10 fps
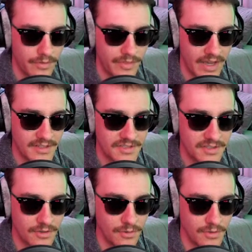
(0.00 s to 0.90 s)
That is
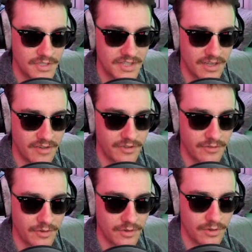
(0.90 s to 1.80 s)
the coolest thing I've
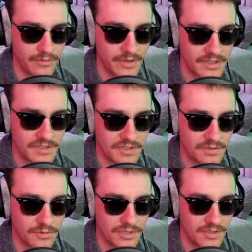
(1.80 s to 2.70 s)
ever heard phase
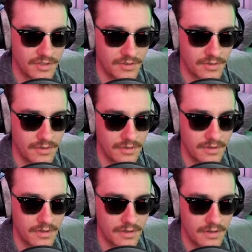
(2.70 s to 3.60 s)
distortion do.
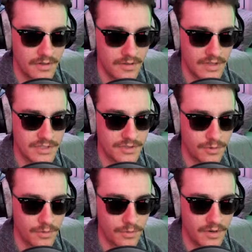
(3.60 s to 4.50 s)
That's
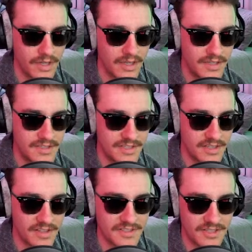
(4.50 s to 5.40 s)

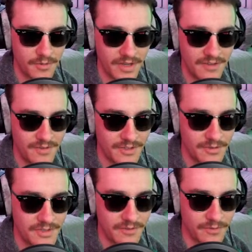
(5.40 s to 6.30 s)
crazy. That's not what I even
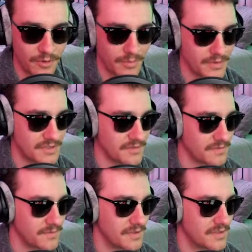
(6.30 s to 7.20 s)
use it for most
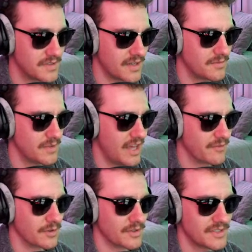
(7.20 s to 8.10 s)
of the time
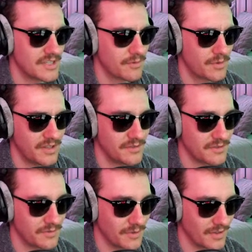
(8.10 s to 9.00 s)
ever. That's never what I use
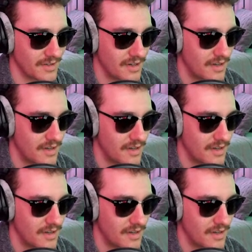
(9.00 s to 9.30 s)
it for.